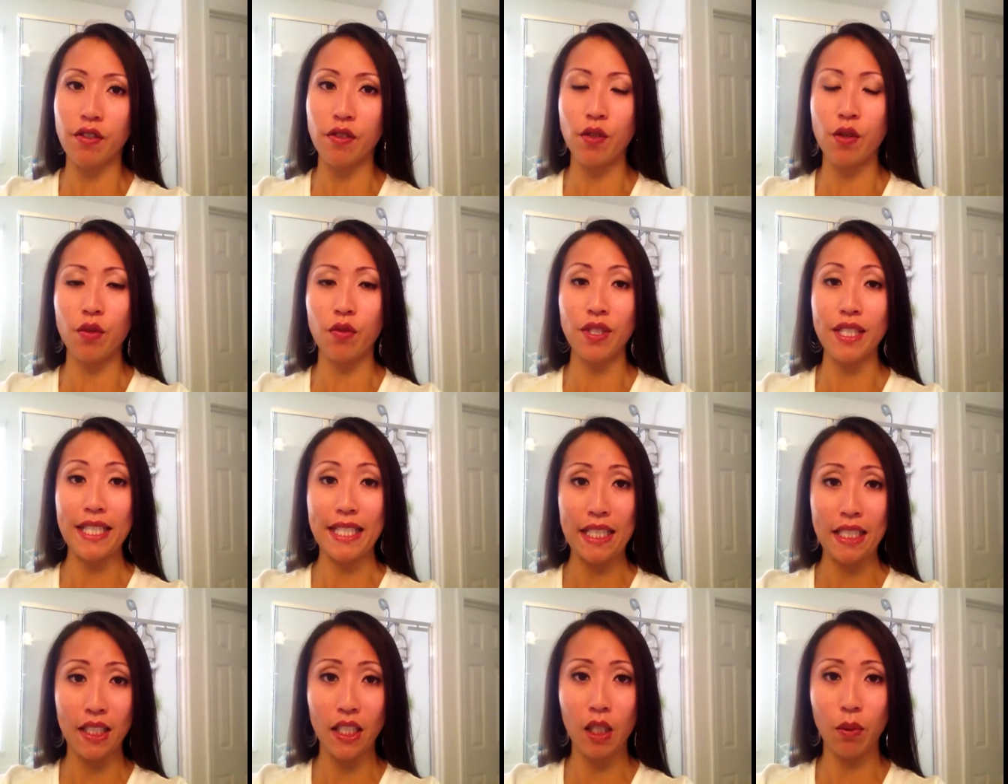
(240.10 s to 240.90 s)
no need
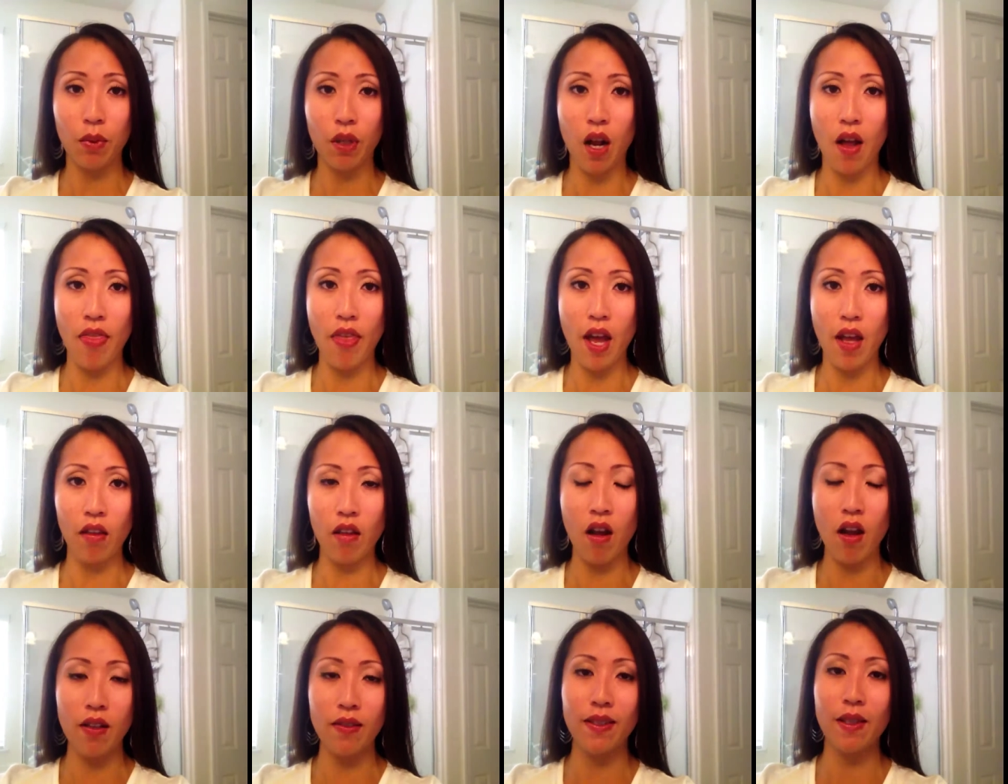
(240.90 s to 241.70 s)
to keep it on that
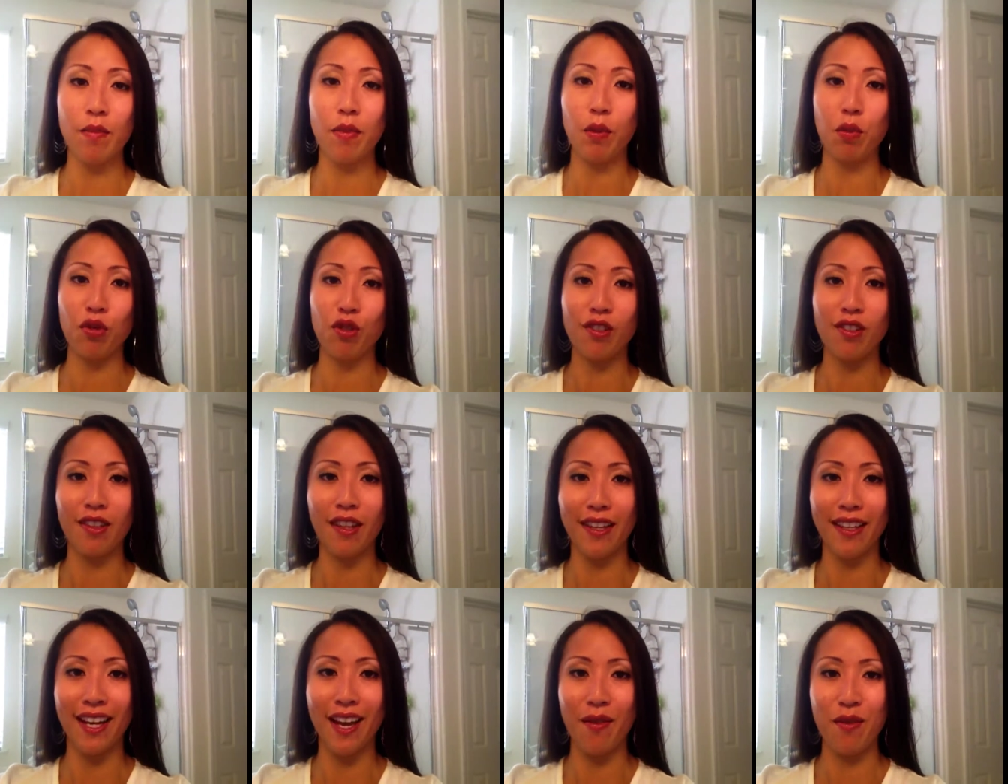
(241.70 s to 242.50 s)
long. Some people just
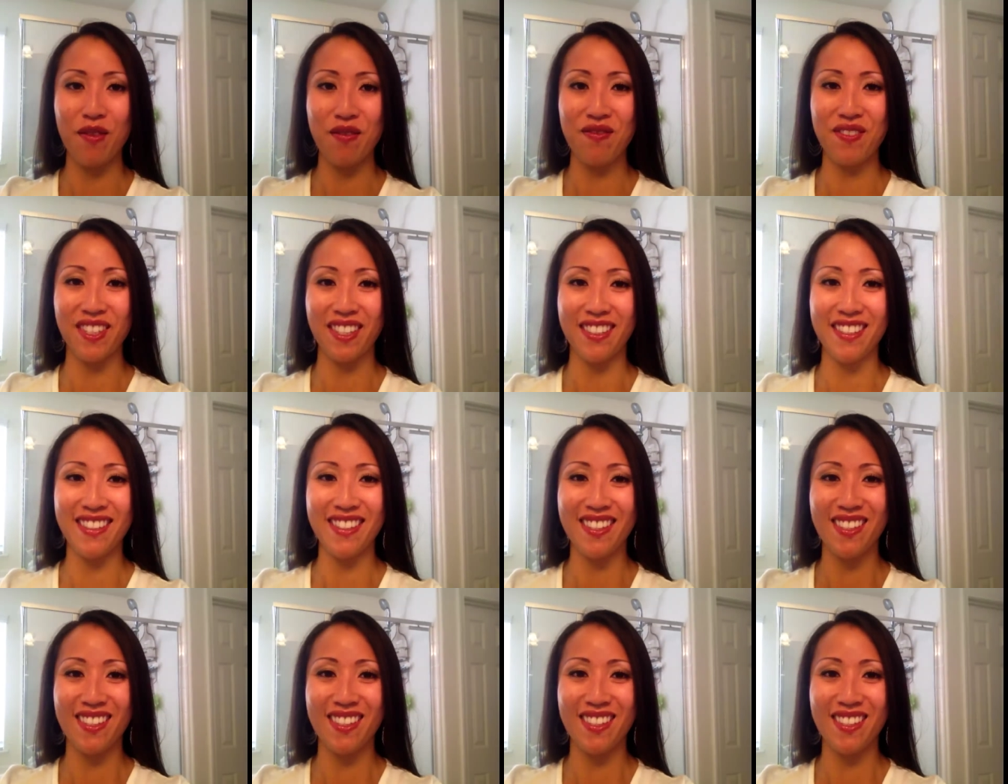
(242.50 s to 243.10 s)
like how it feels.